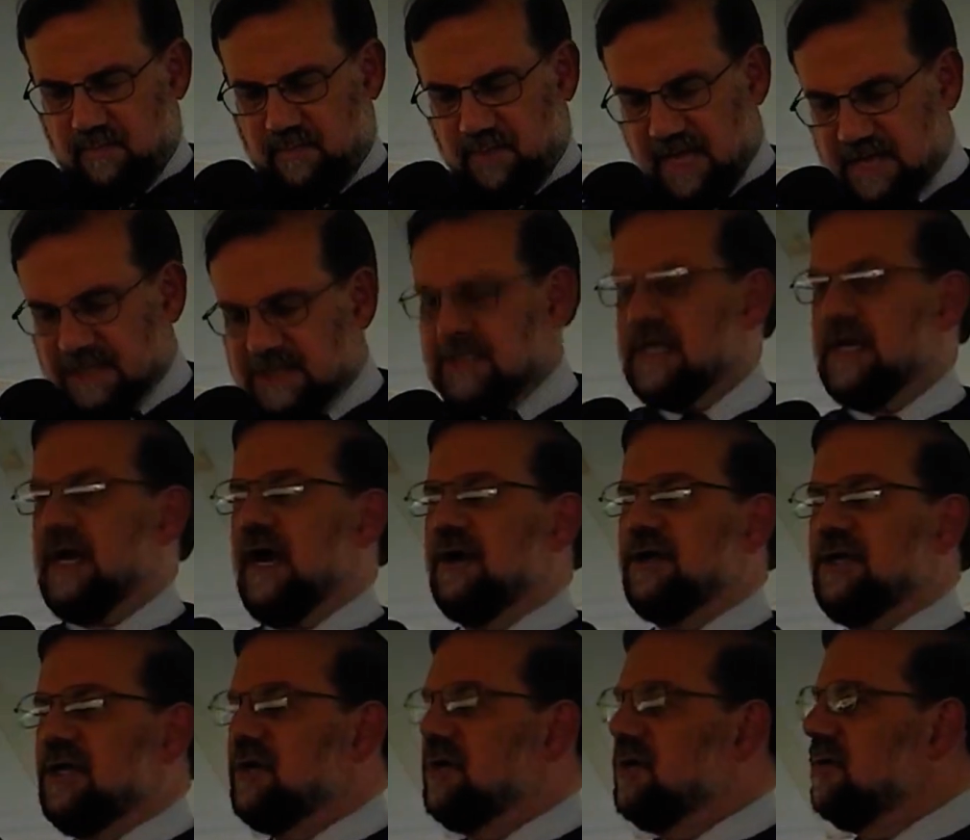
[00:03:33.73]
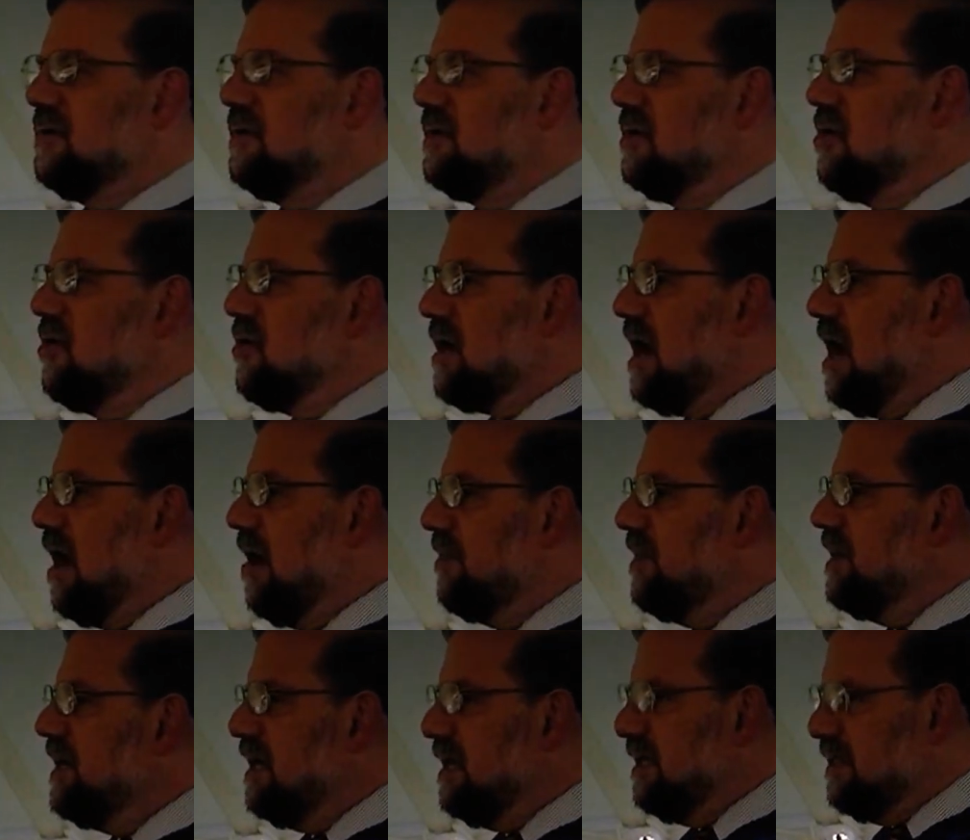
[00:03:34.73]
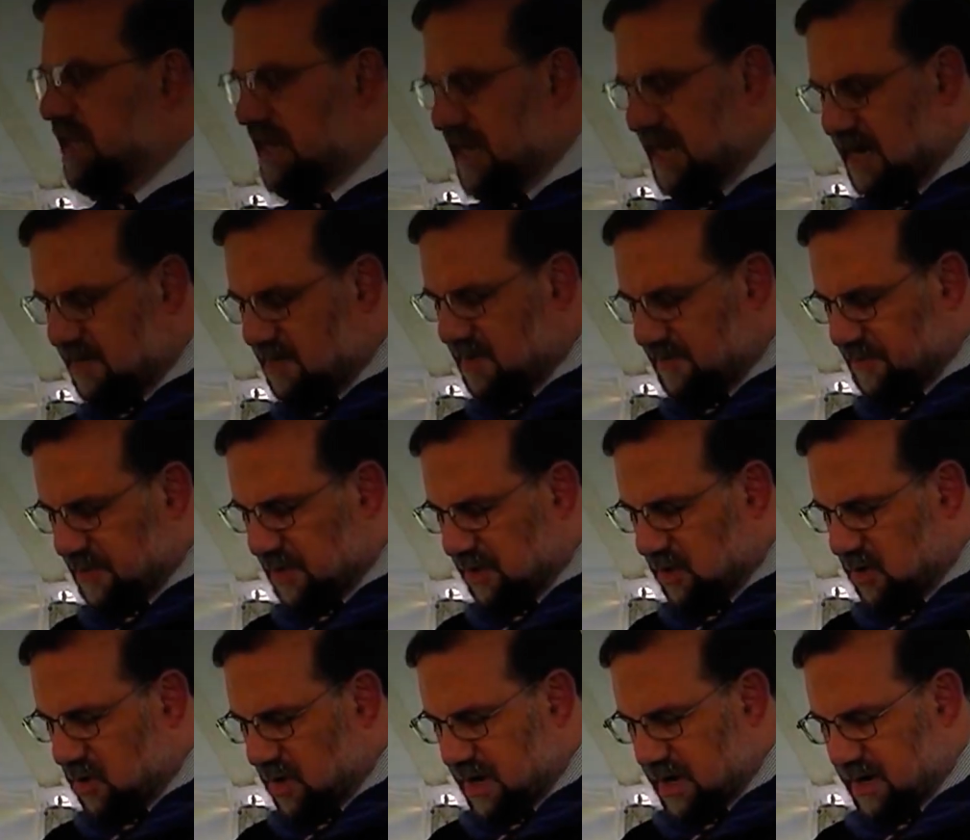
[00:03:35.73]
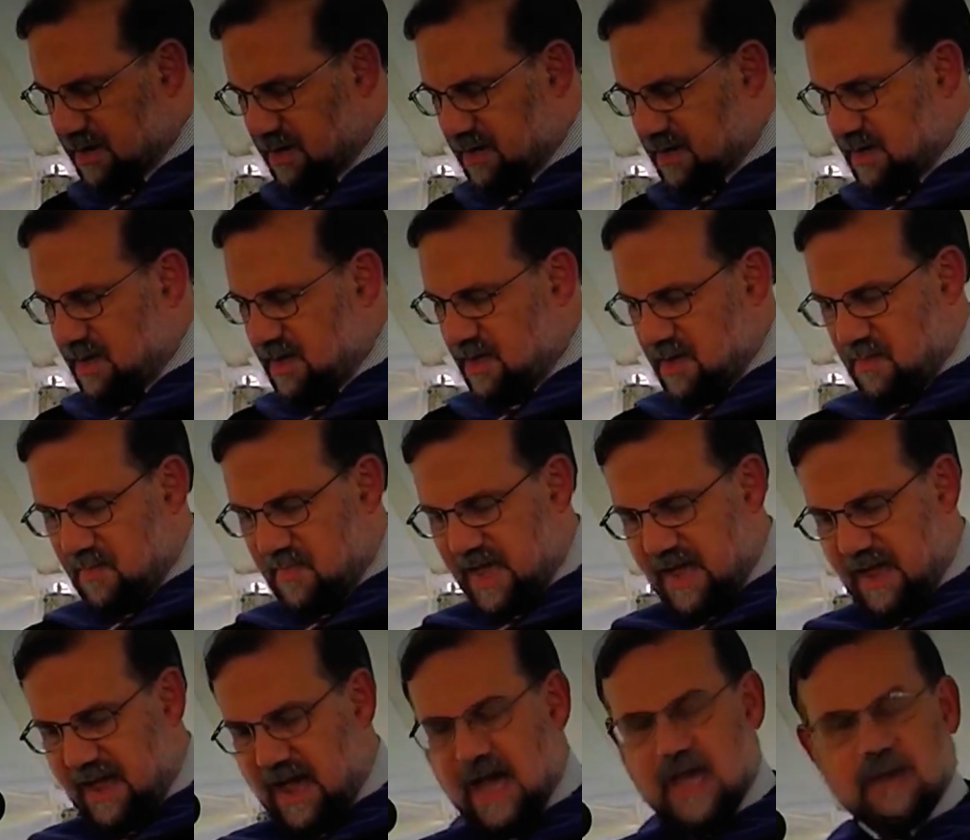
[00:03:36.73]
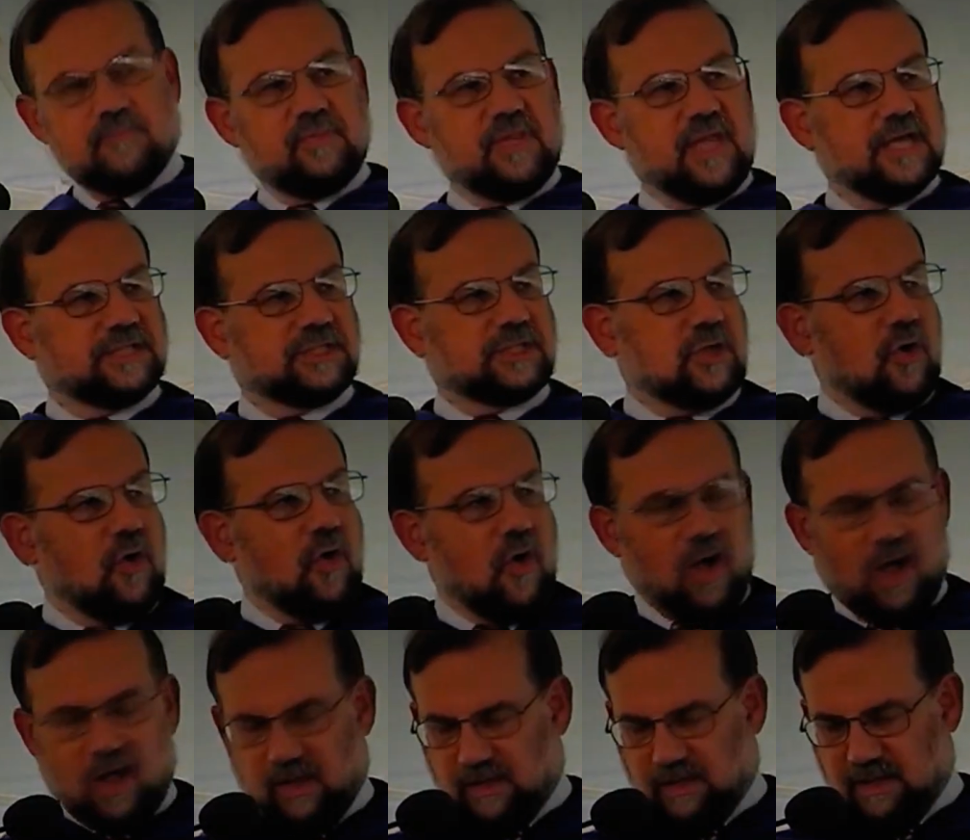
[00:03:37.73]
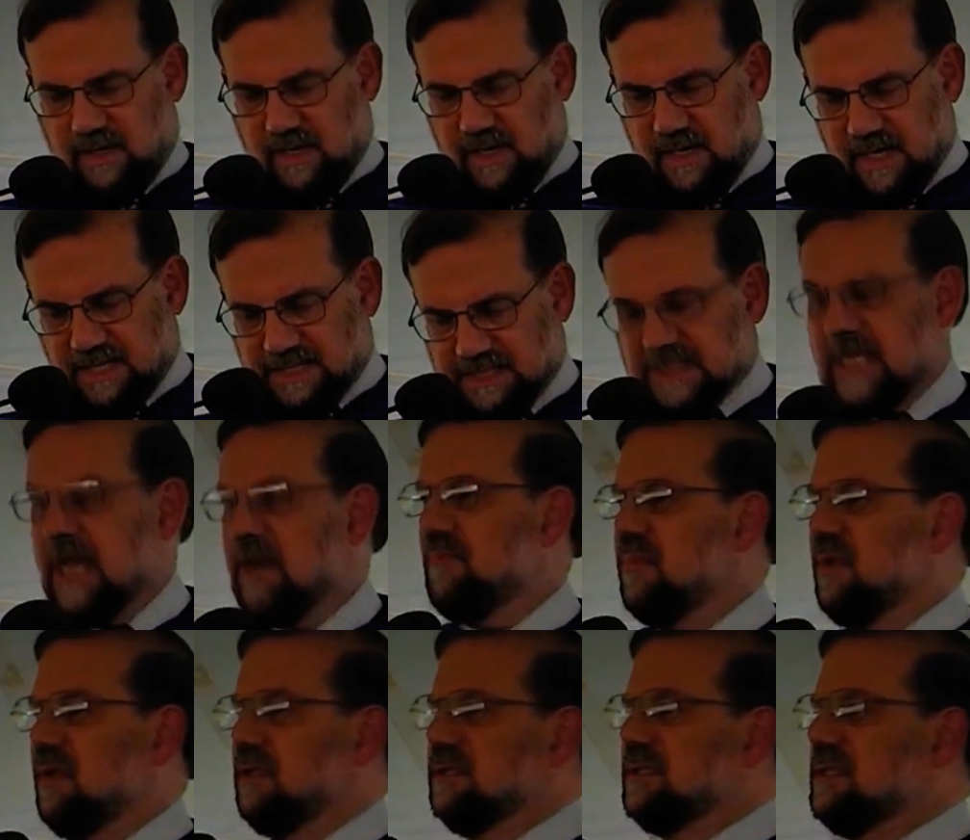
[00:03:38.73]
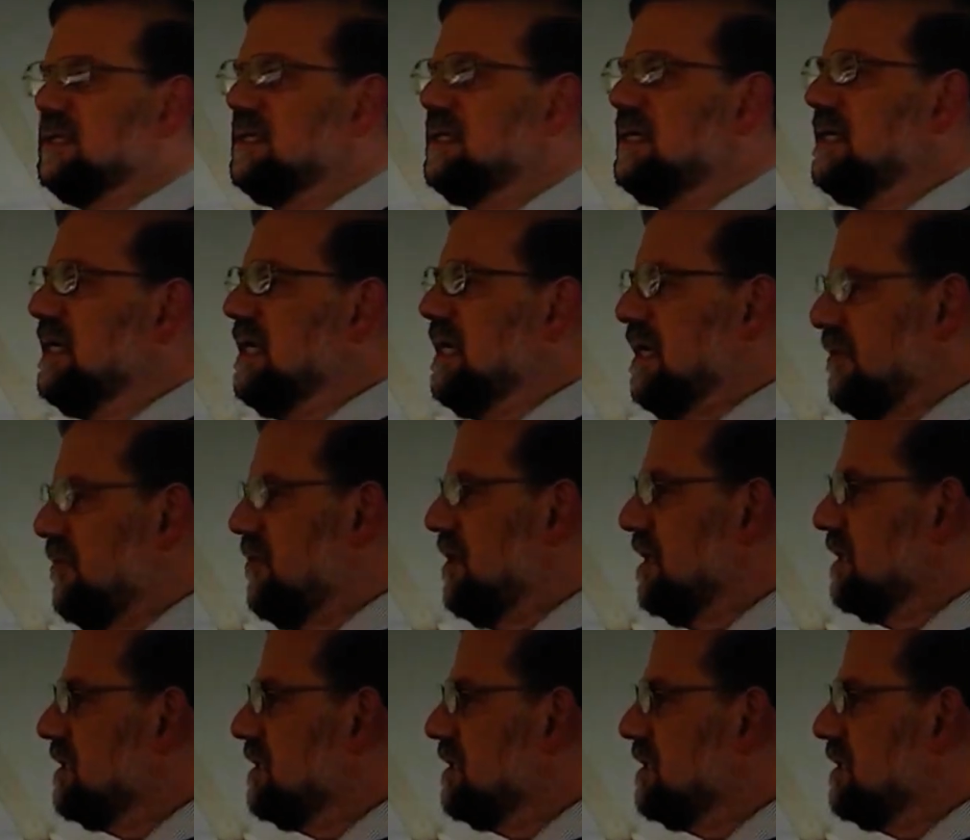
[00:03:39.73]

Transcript: Blessed are you who come in the name of the Lord. May God bless all assembled in